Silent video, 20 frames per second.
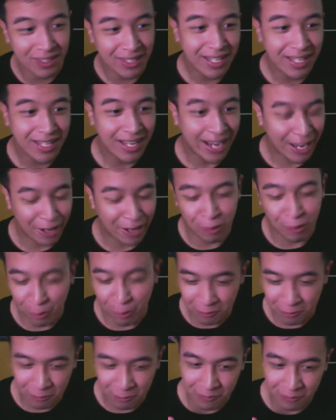I don't
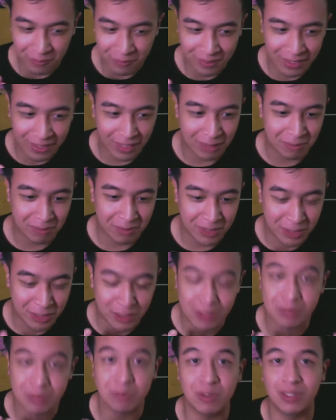know. I
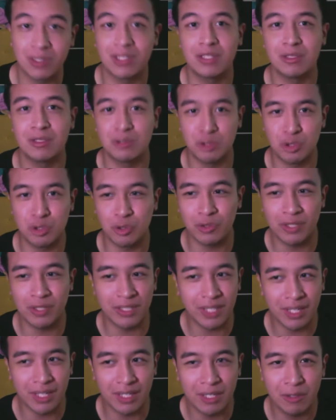just wanted to show
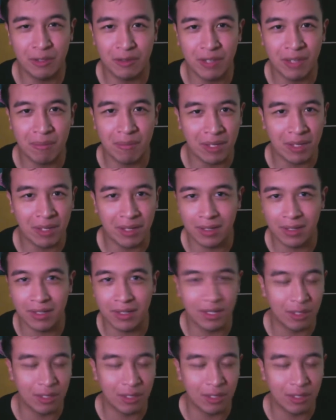Kitani to them and